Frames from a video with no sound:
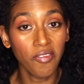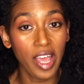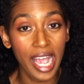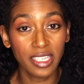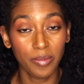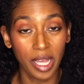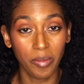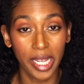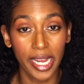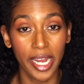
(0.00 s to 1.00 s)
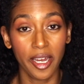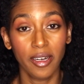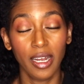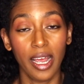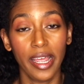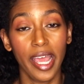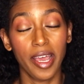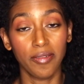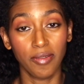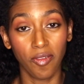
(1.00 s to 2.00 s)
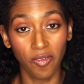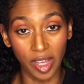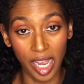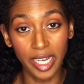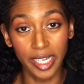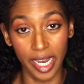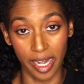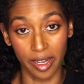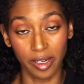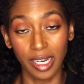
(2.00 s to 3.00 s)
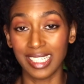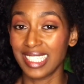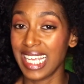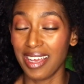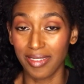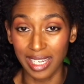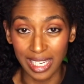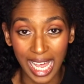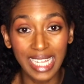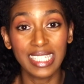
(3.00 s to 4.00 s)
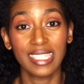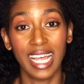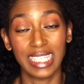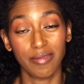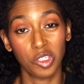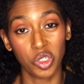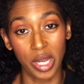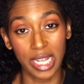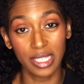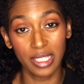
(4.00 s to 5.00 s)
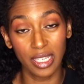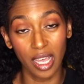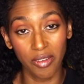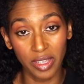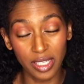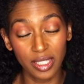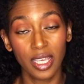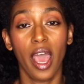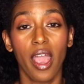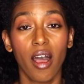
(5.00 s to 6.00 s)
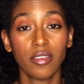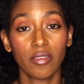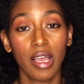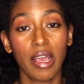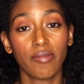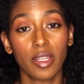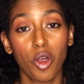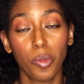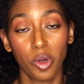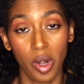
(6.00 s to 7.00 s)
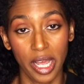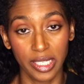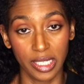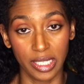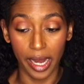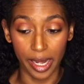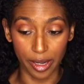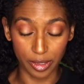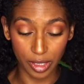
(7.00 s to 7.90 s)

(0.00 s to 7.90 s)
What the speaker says: of facts about my hair: I have fine hair. I just have lots and lots of strands of it. I also have low porosity hair.